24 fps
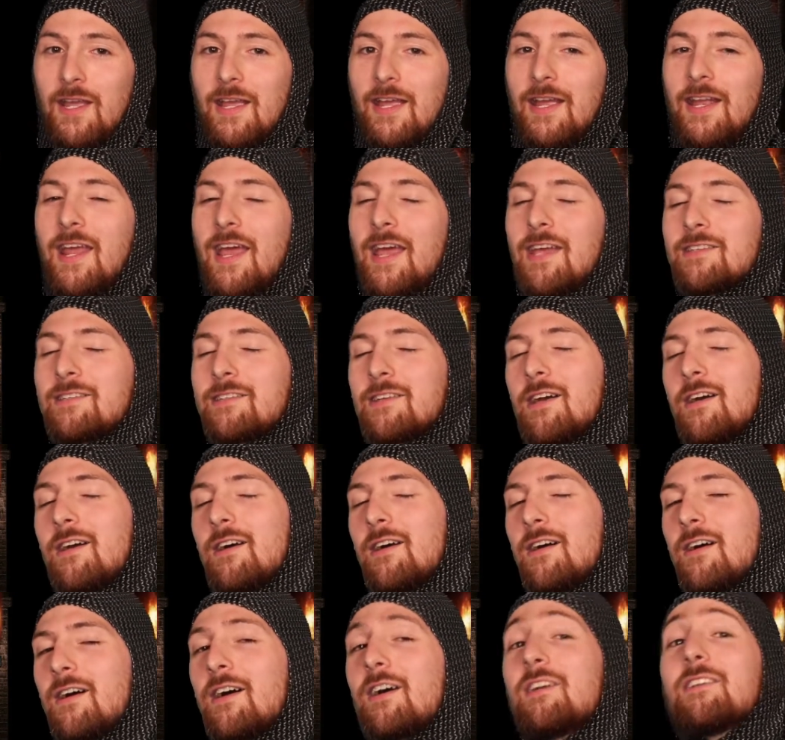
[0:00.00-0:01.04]
It has
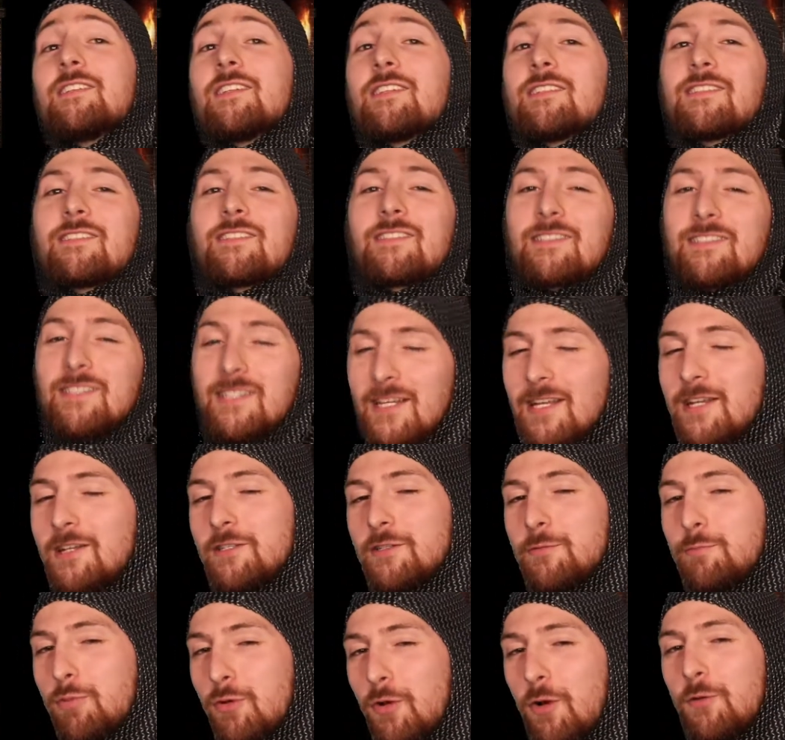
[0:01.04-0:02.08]
a
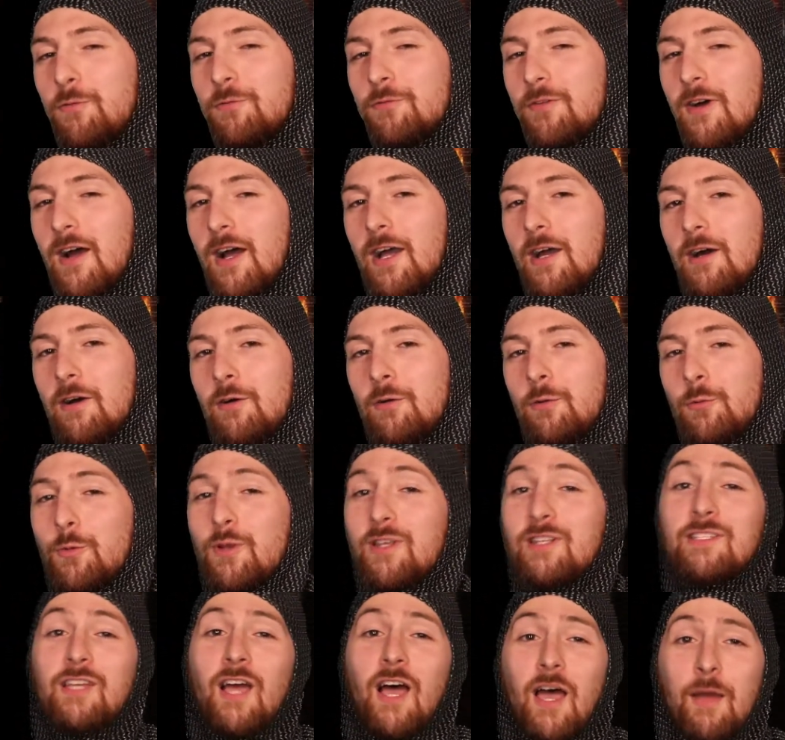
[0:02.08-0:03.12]
distinct profile
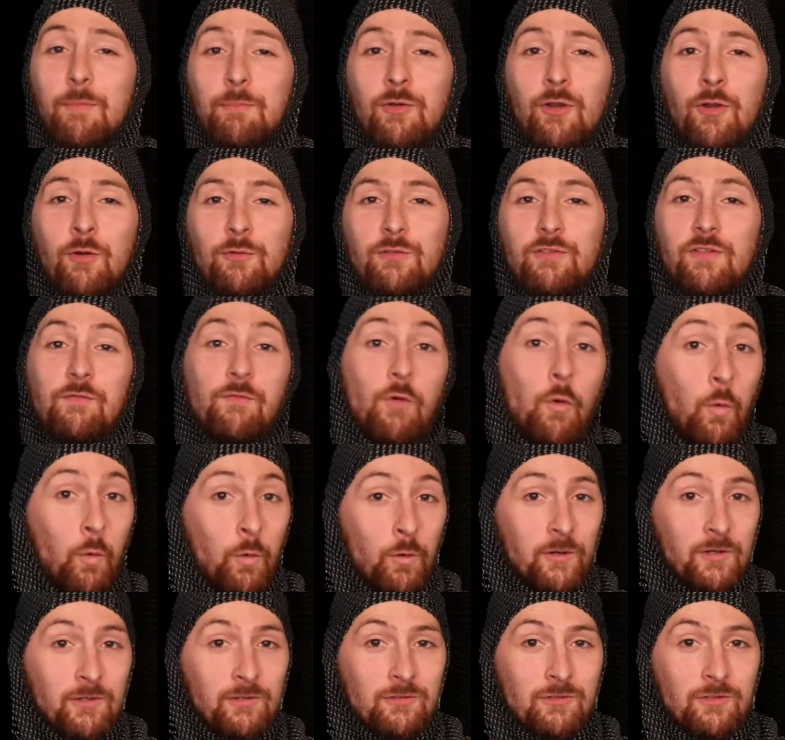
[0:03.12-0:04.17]
with top notes of
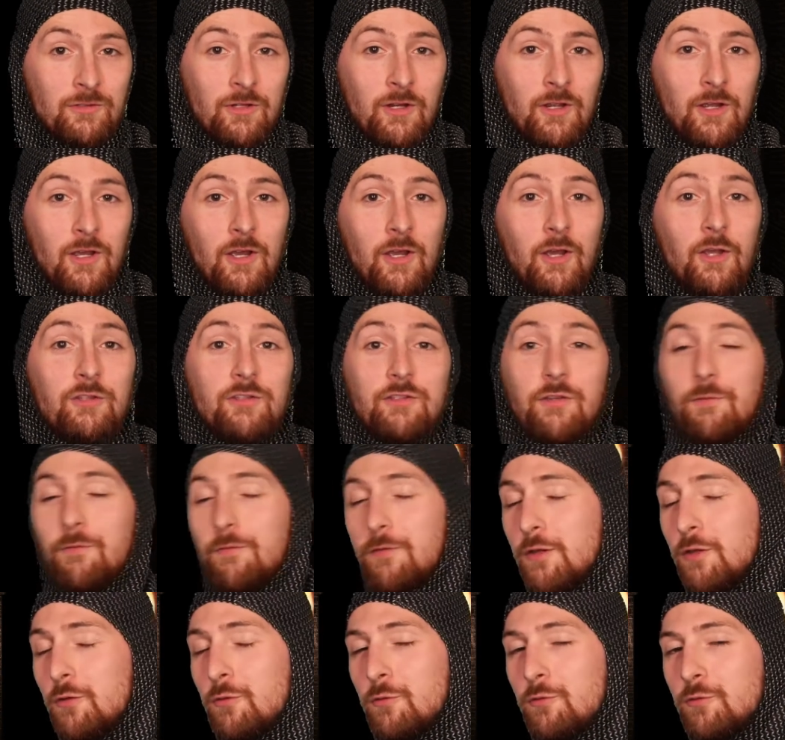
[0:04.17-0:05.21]
orange,
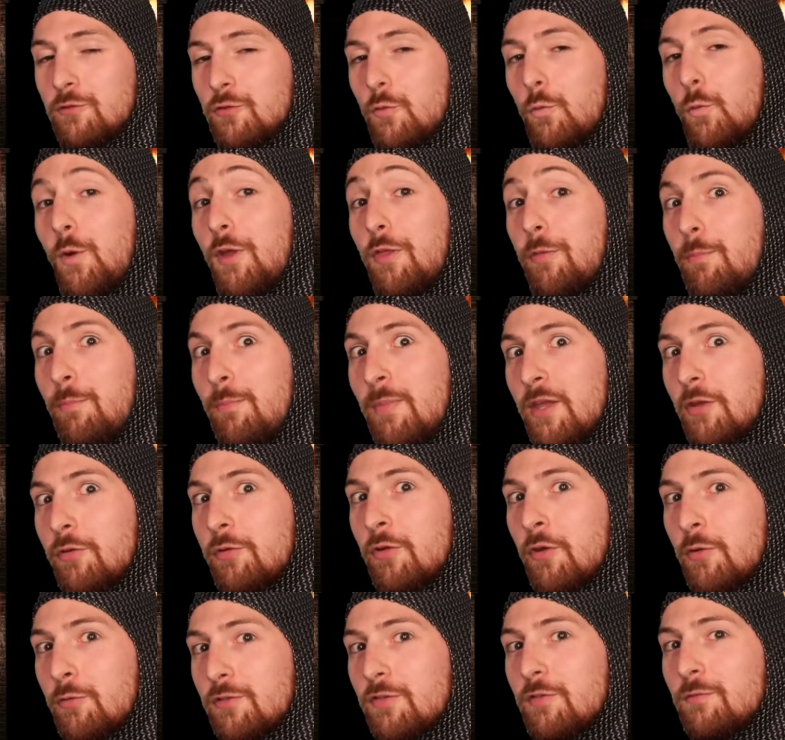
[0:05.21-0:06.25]
suffused with middle
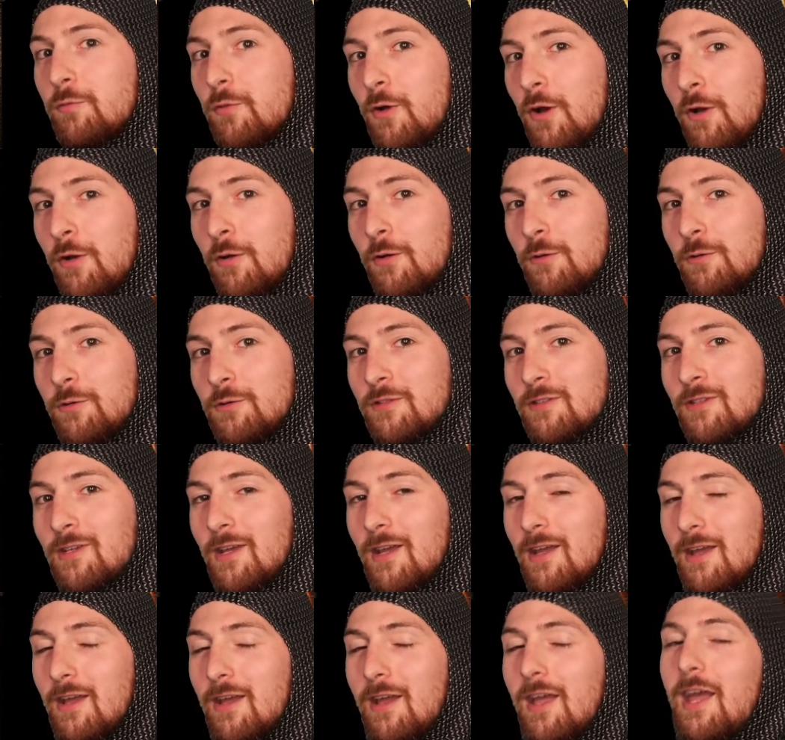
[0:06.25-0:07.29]
notes of rose,
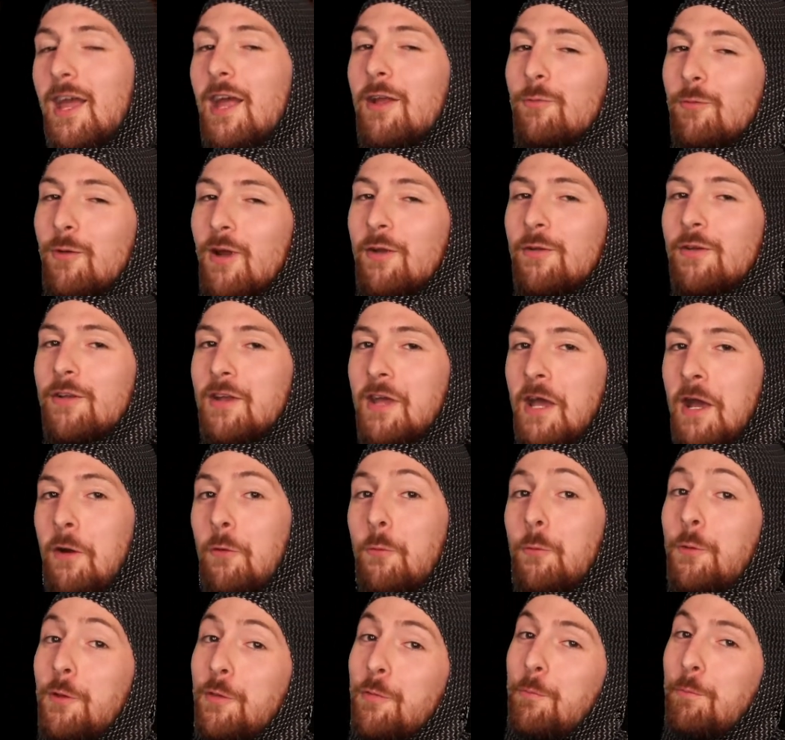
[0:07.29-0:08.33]
and rounded
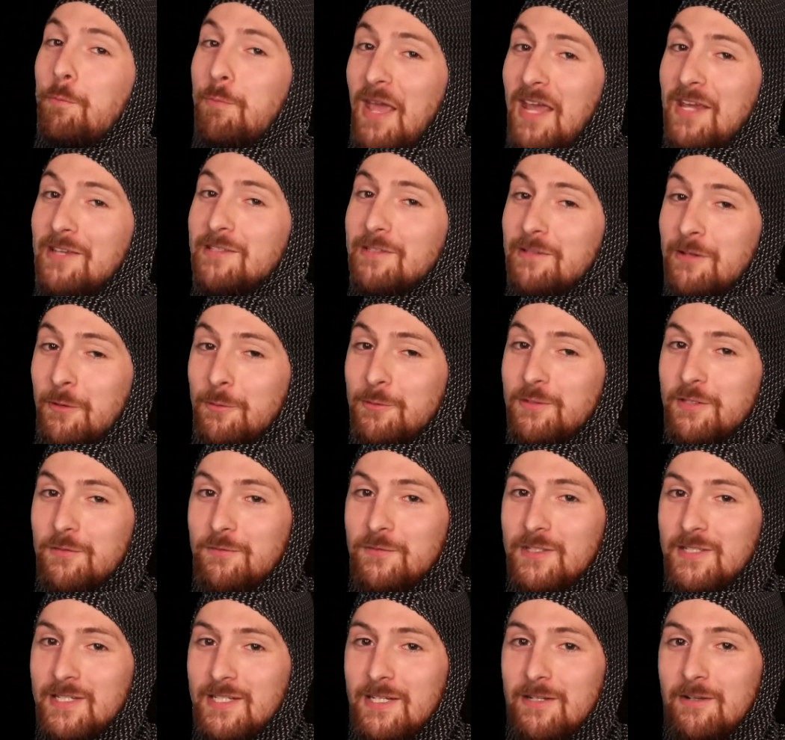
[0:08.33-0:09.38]
out with base notes of
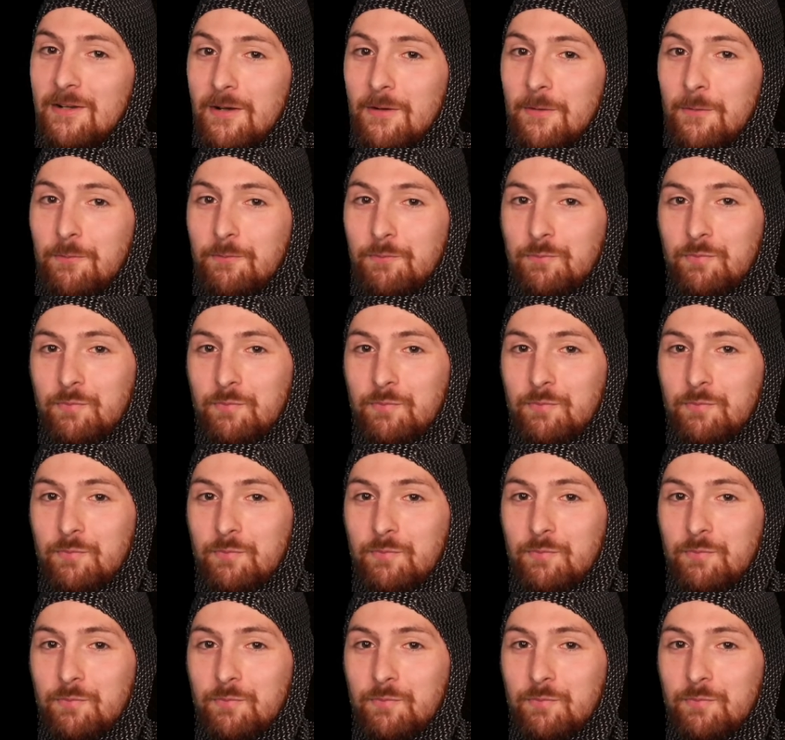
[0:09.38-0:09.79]
cedar.